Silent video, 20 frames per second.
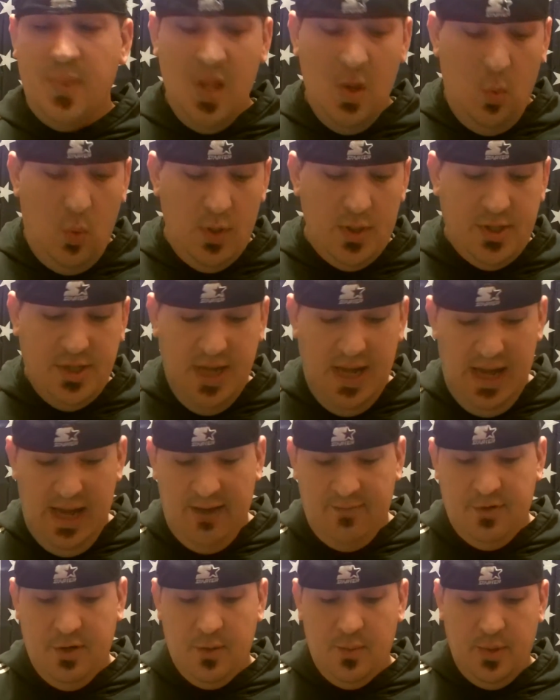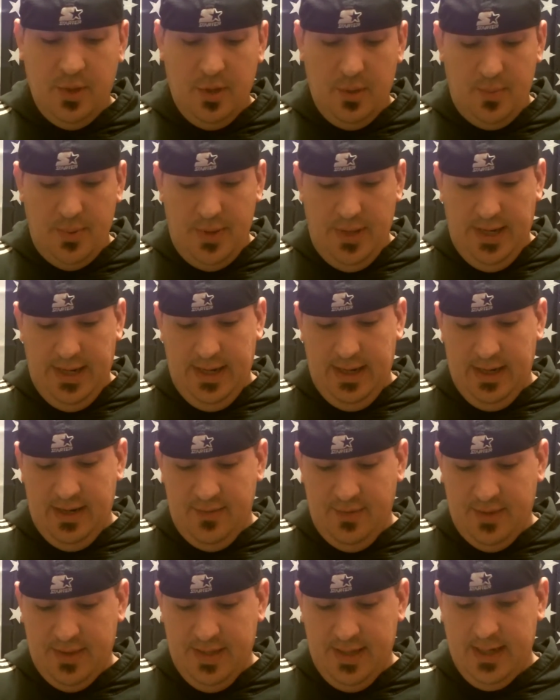once you have your plant and
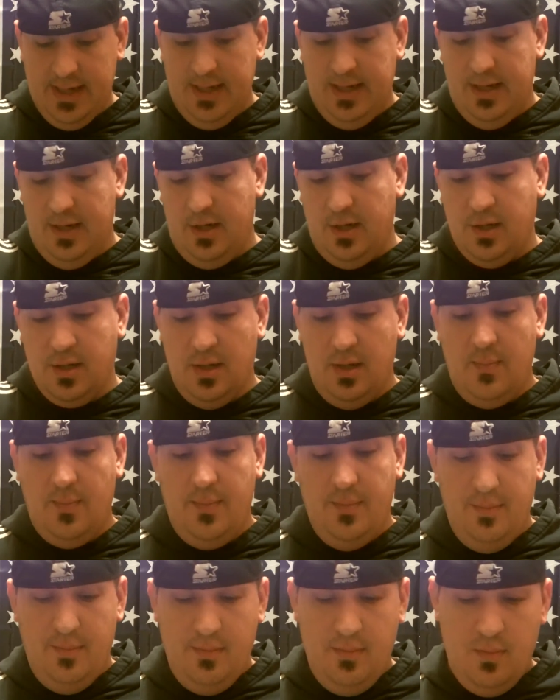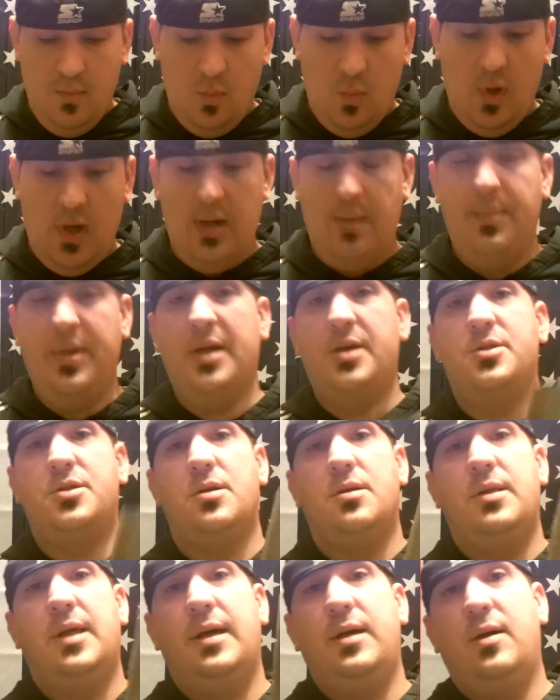everything in here, you're going to want to make
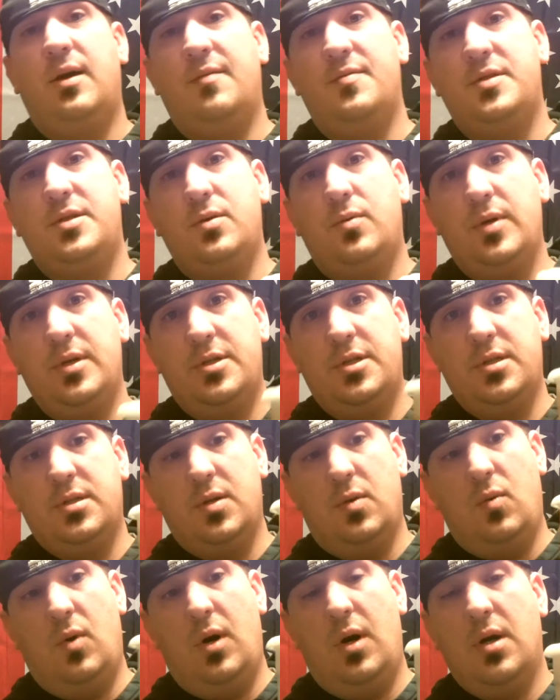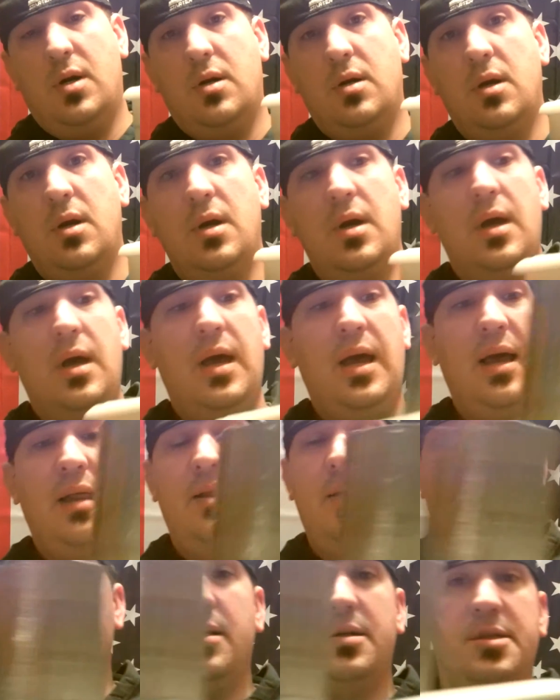sure that you have 2 inches of water, and
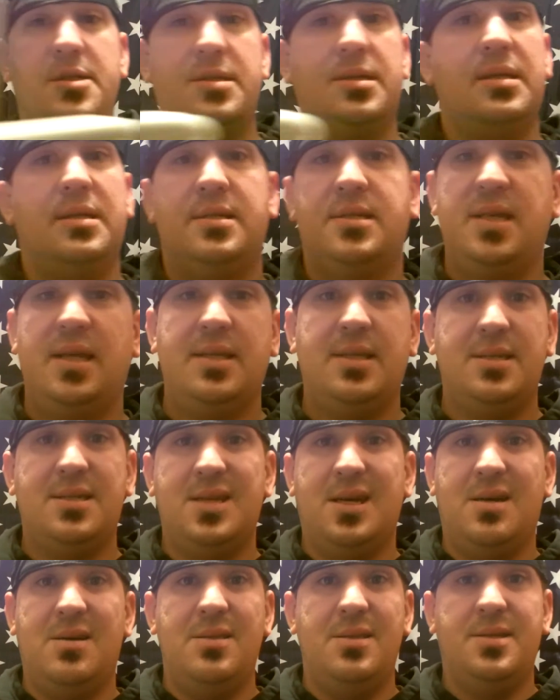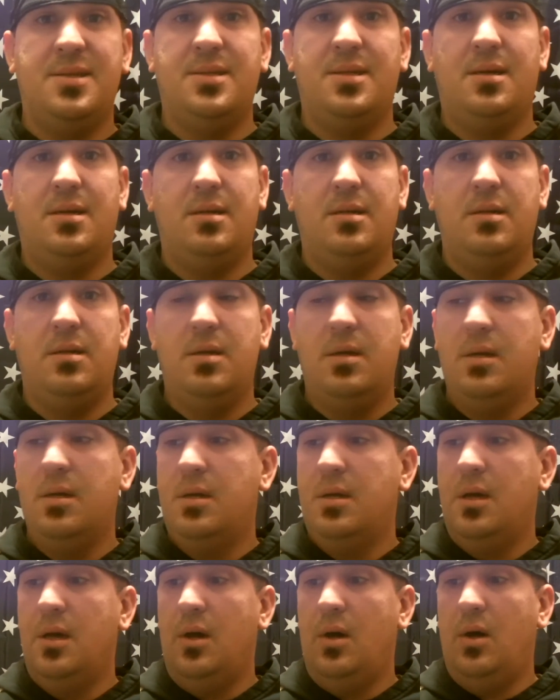then you're just going to set this out in the sun,
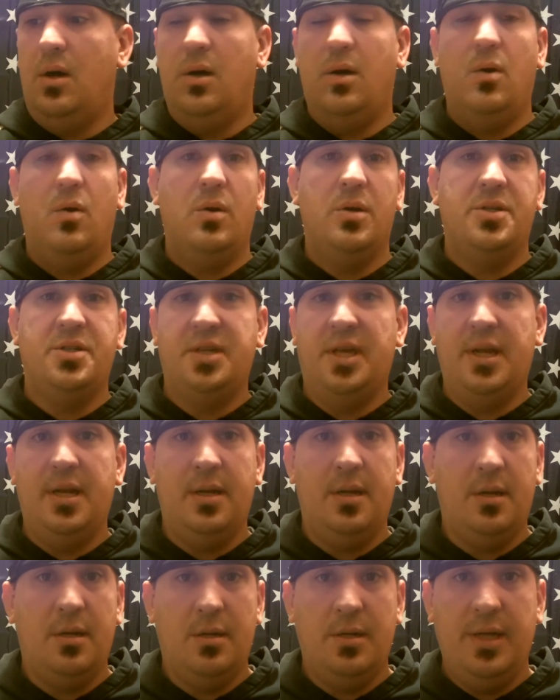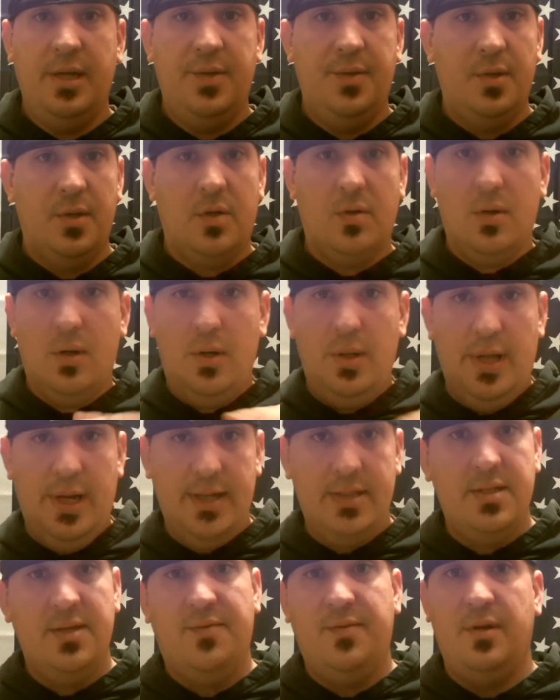or set it underneath your grow
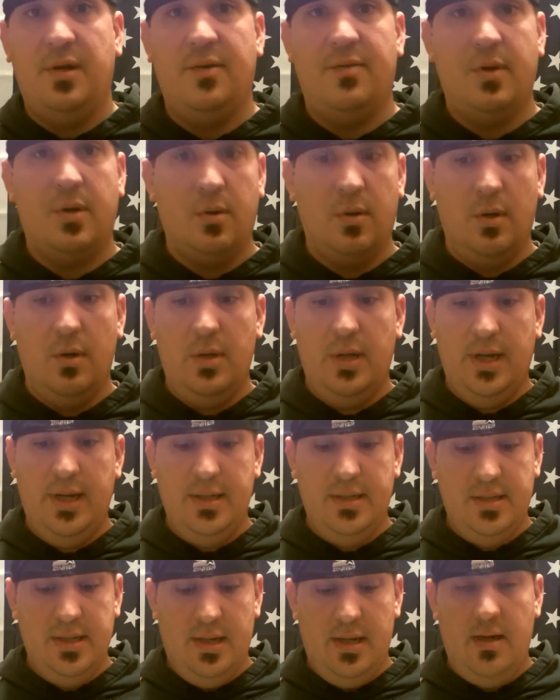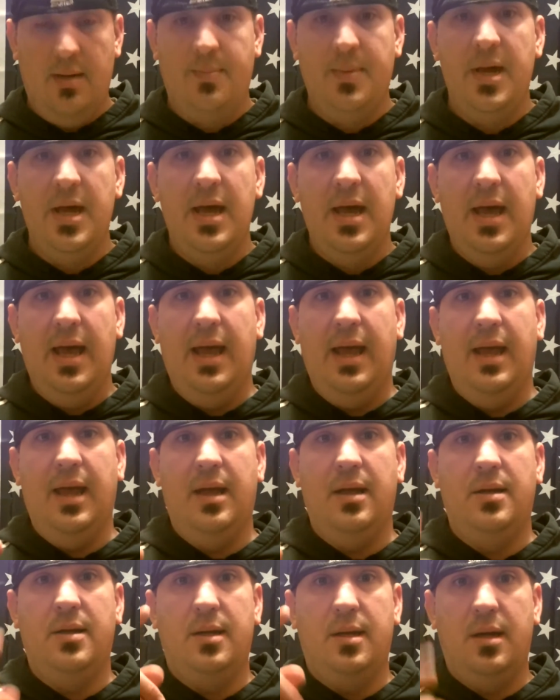lights if you have a grow light set up.
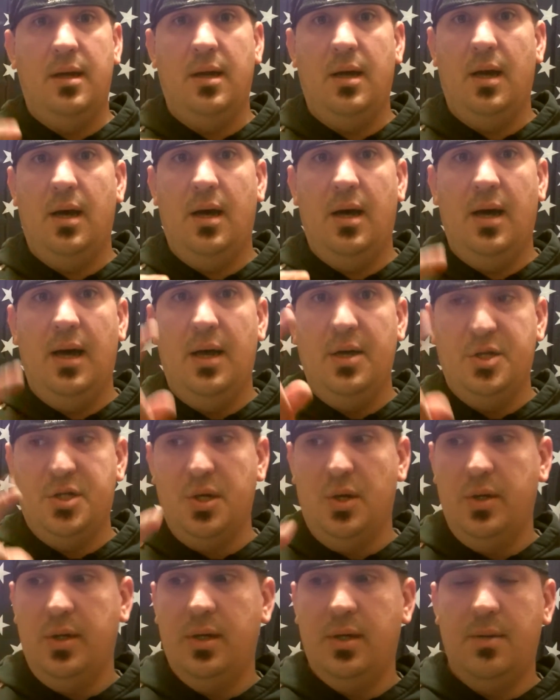And I'll show you a